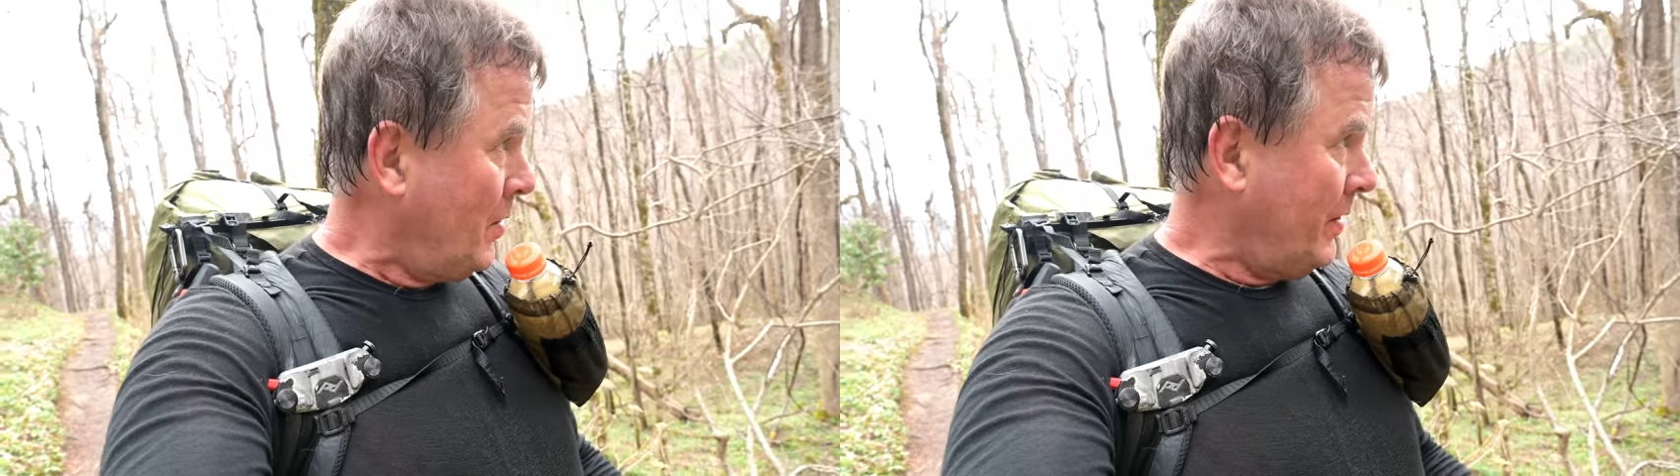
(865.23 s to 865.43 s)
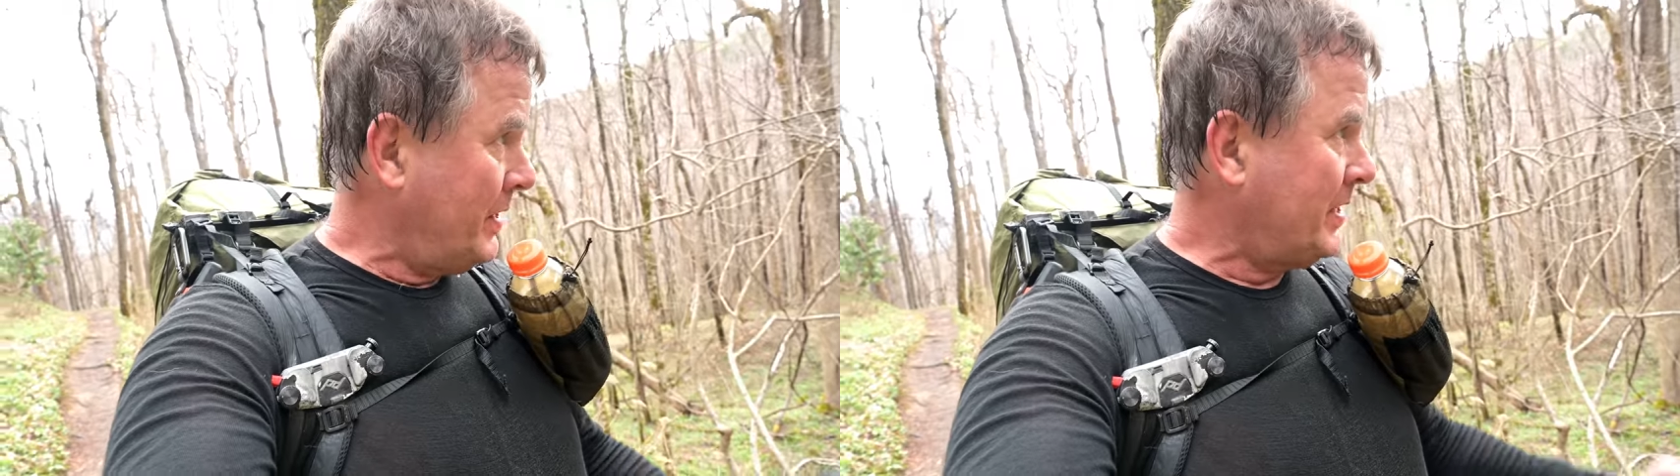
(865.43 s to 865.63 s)

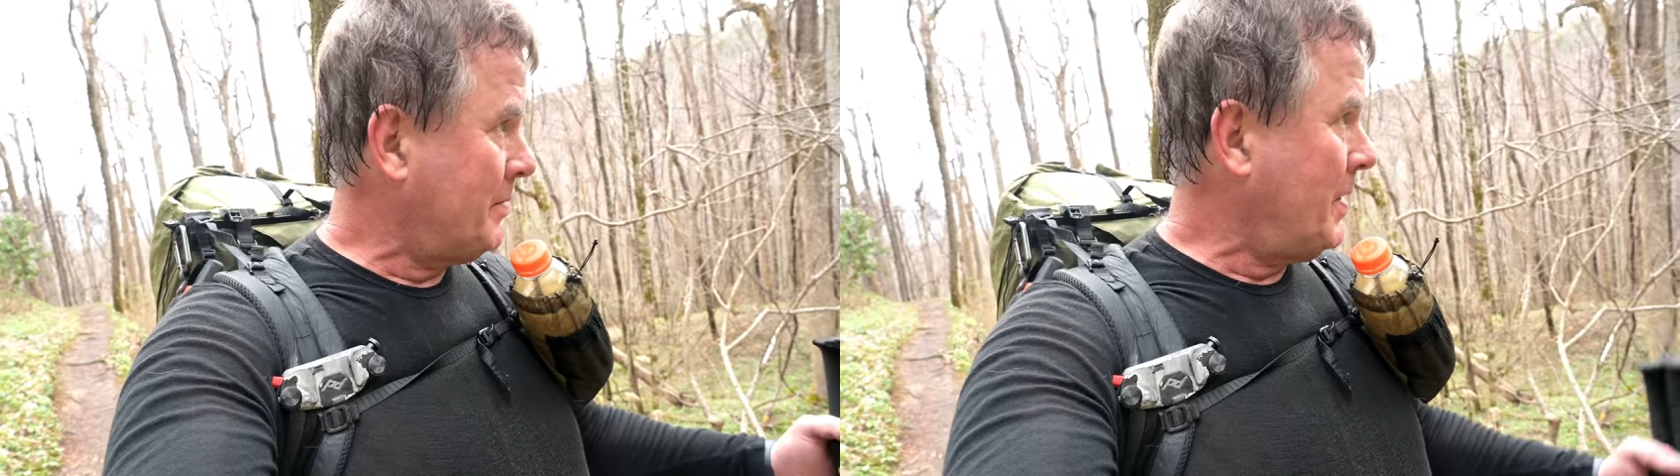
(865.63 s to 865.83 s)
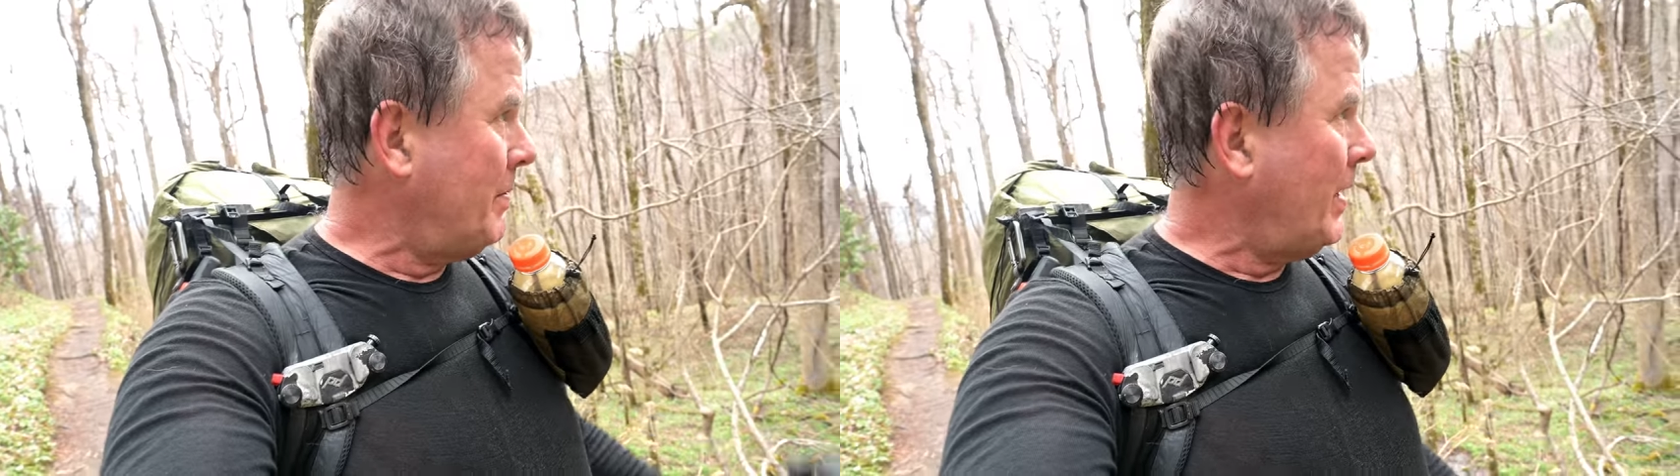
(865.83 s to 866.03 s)
Well, this has
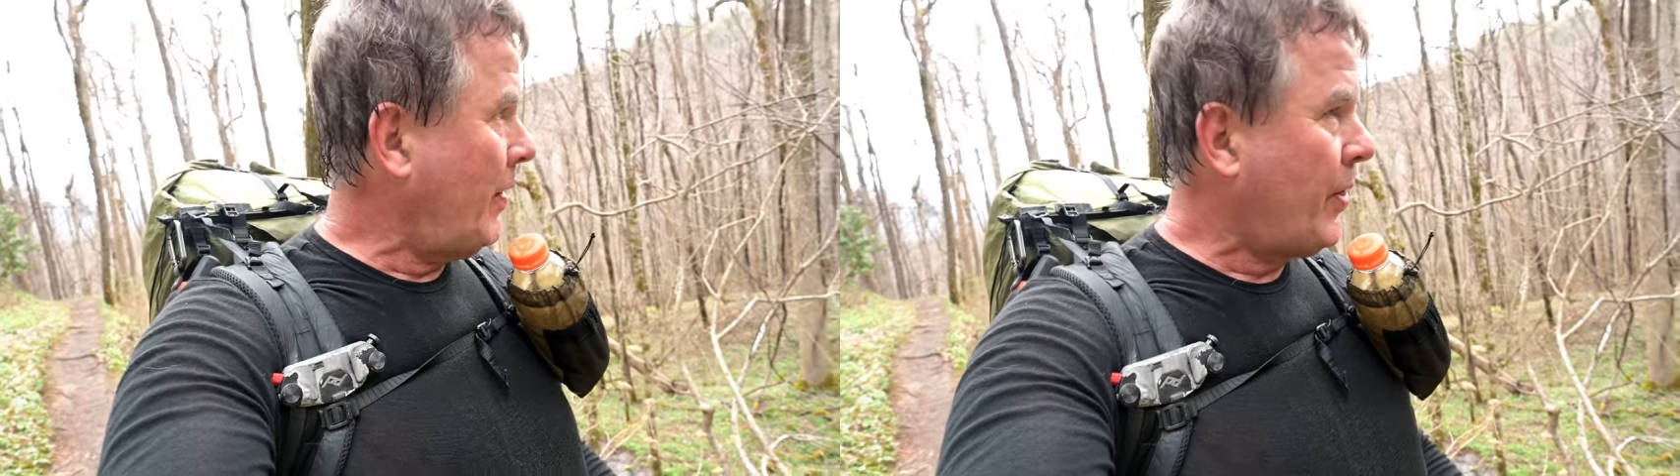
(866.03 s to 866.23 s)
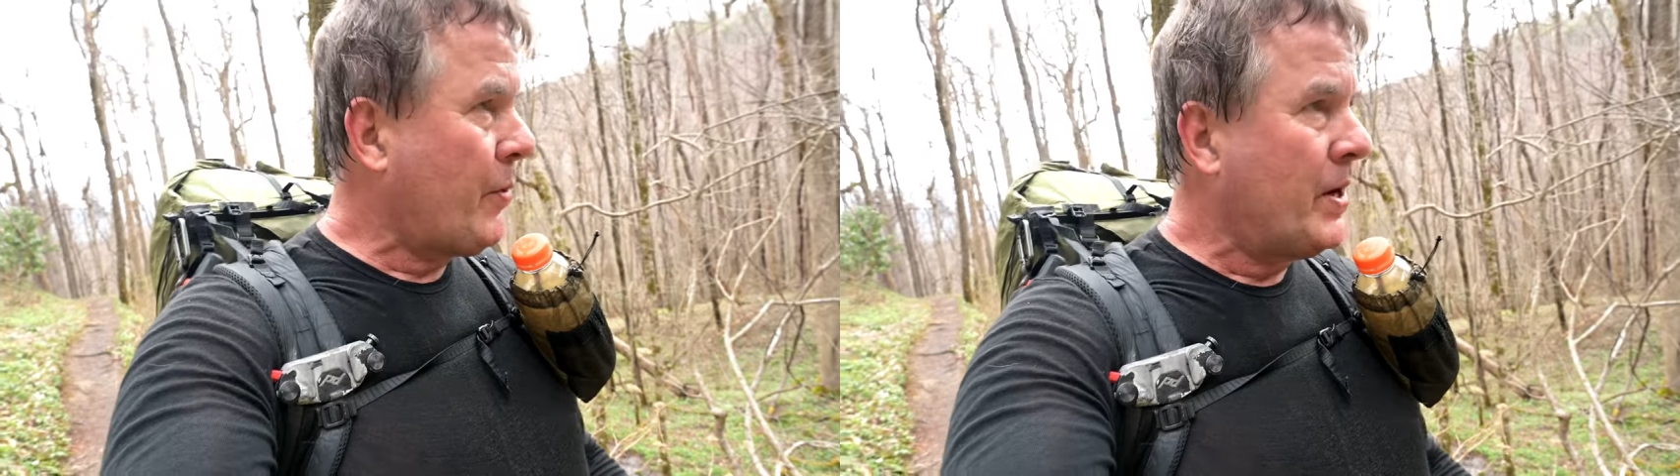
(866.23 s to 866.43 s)
been
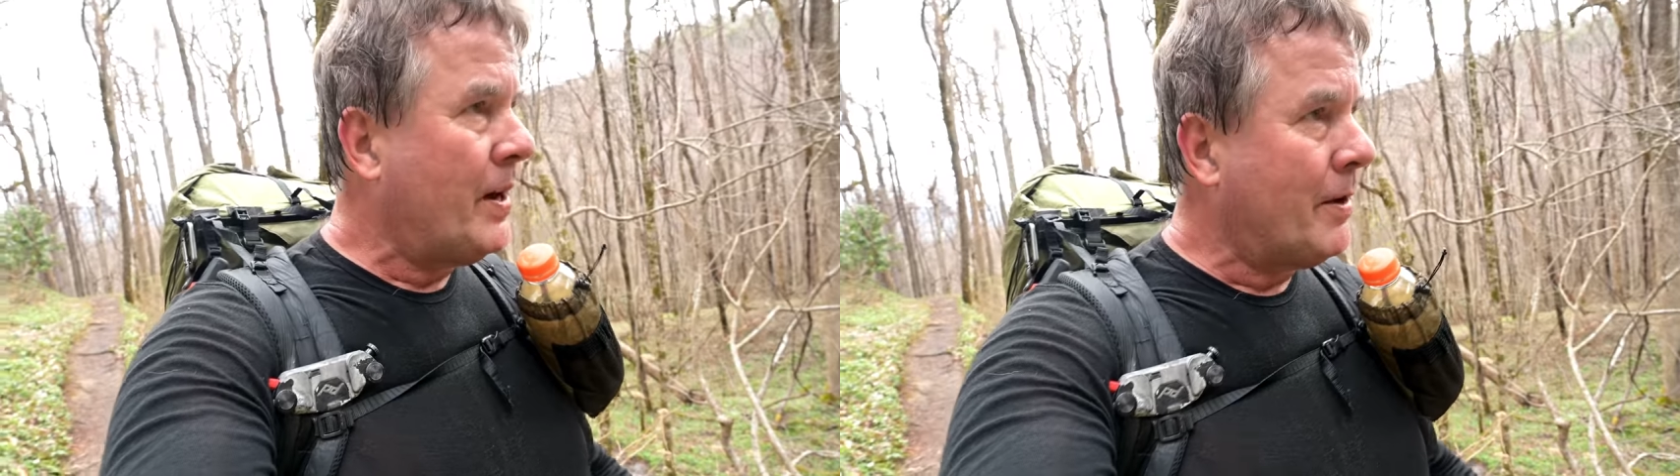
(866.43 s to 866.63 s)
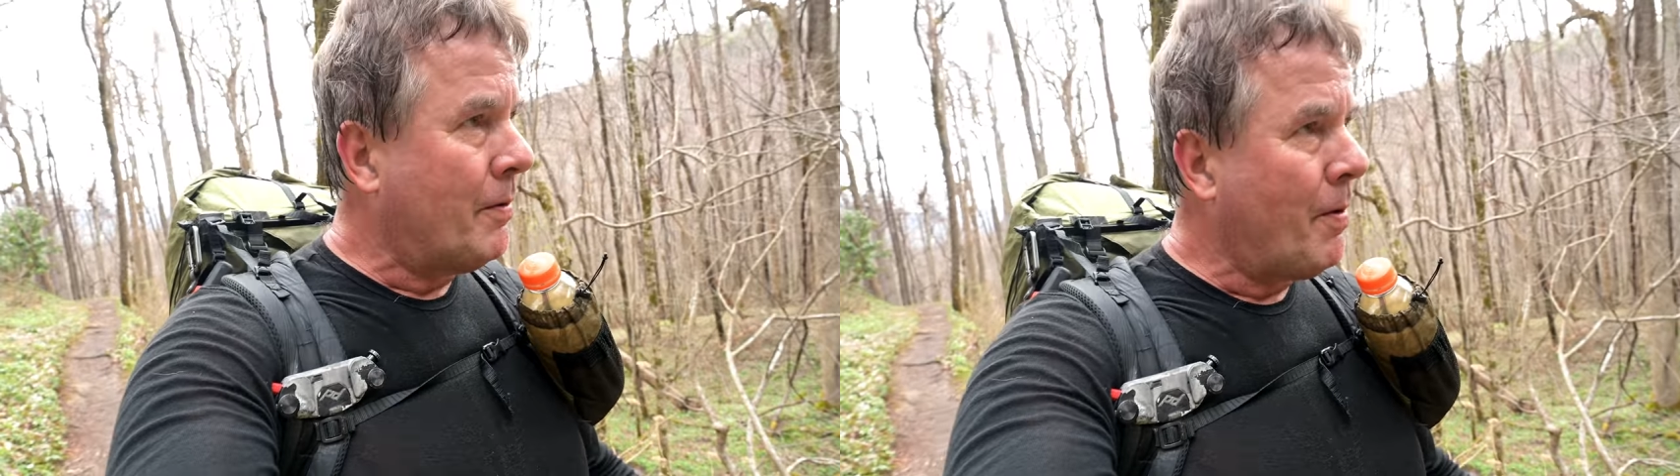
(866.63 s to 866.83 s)
about
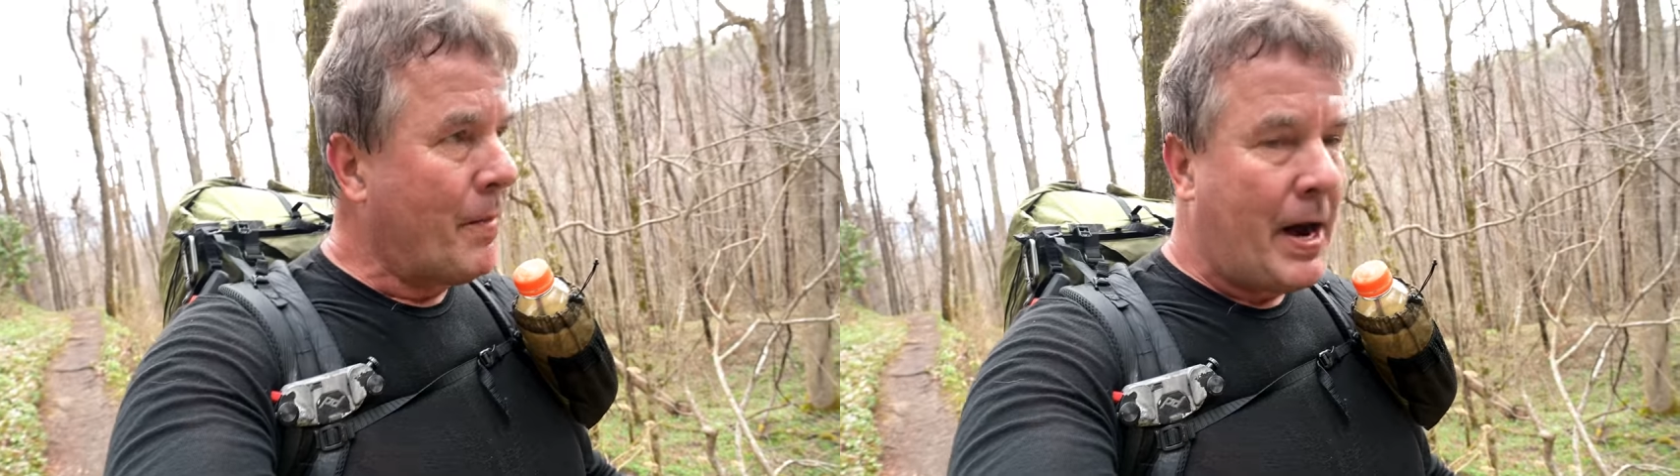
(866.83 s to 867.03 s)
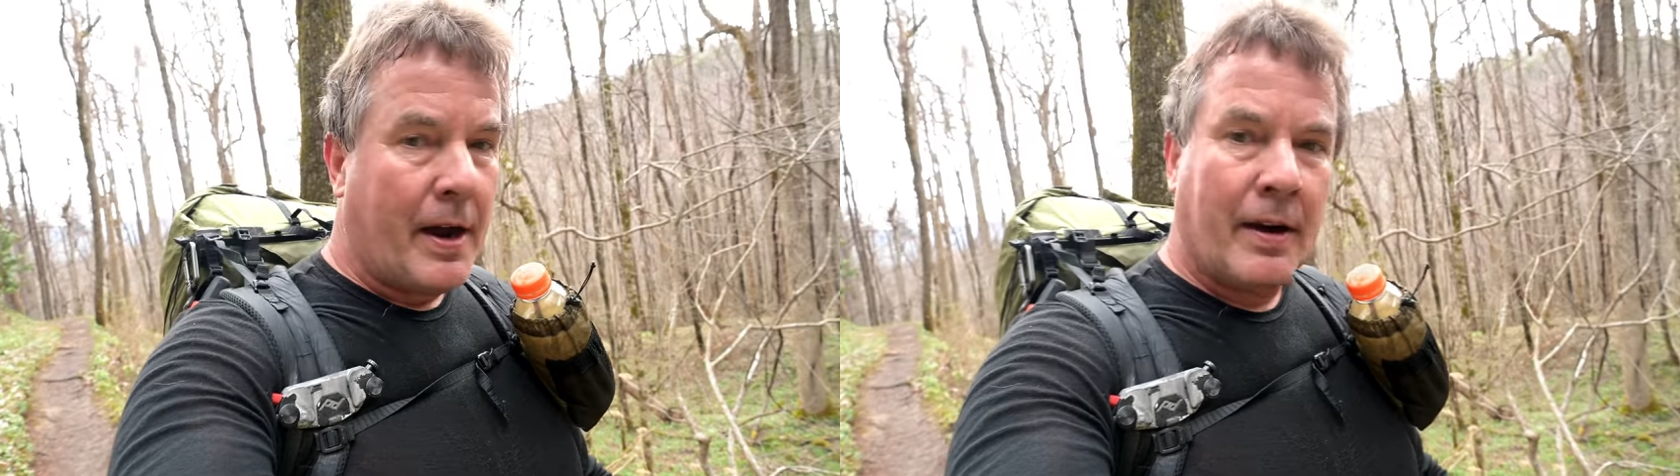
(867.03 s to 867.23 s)
300 per
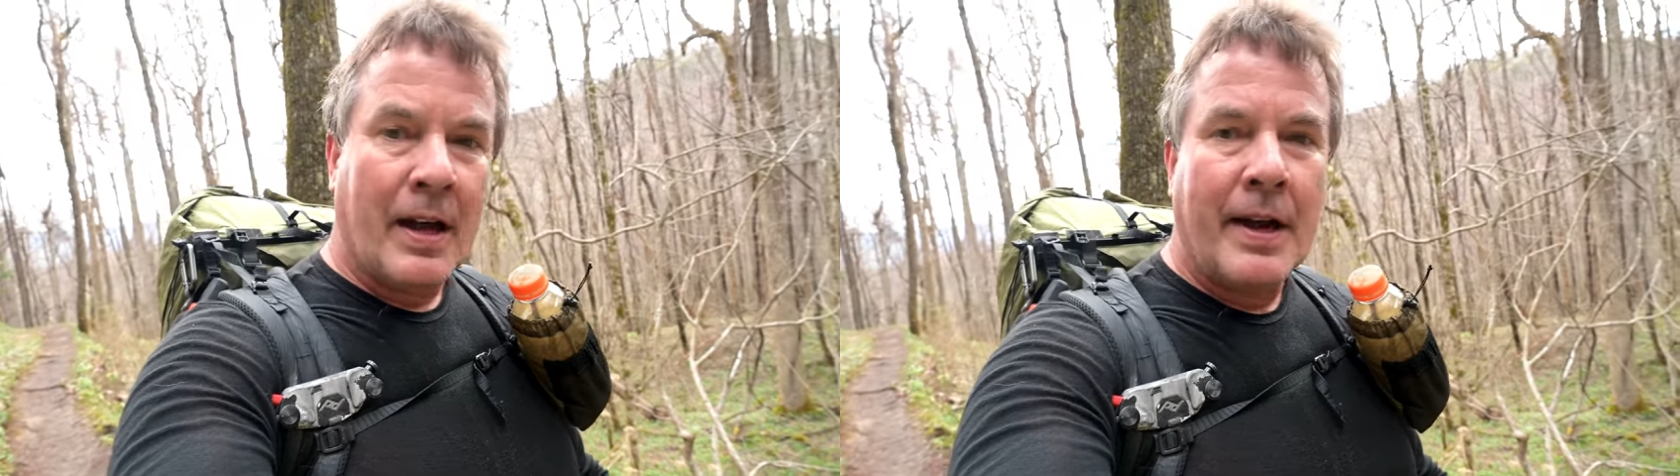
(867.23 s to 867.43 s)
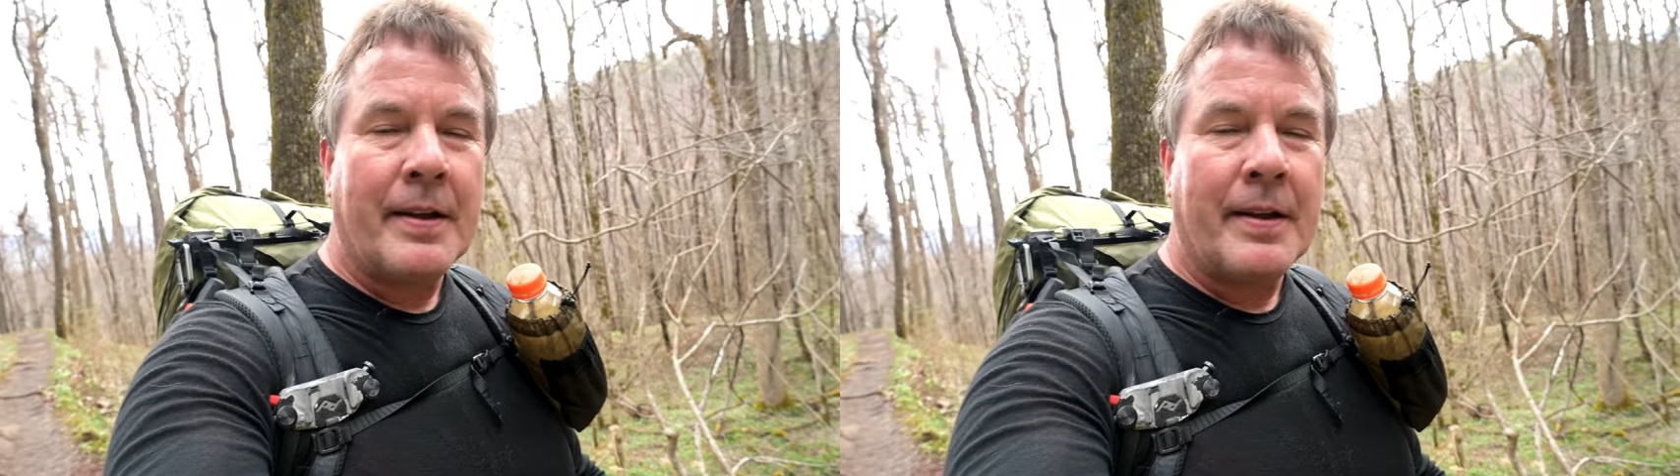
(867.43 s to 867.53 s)
mile